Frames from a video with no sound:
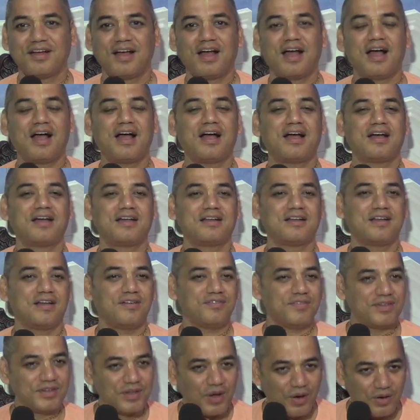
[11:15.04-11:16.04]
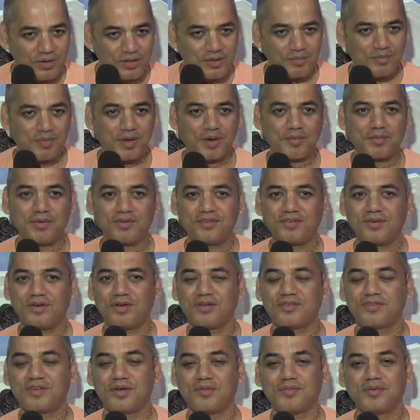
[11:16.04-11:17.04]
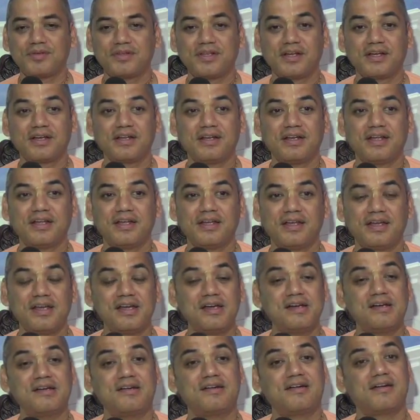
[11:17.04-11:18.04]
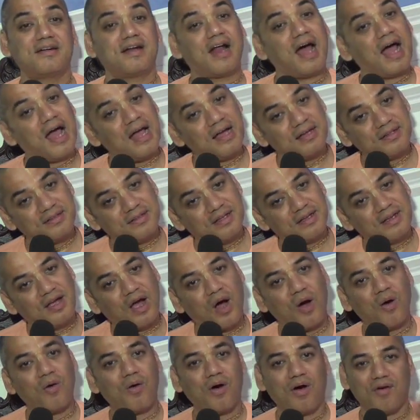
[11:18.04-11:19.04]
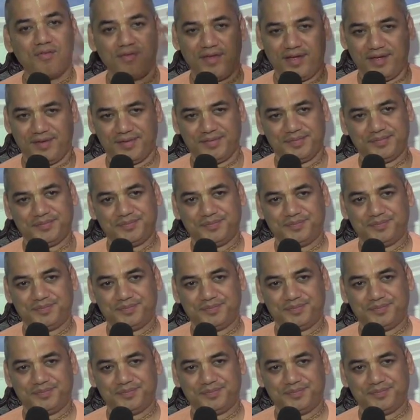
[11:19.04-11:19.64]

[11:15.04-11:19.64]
And without the permission of Jamadagni, he dragged the cow away.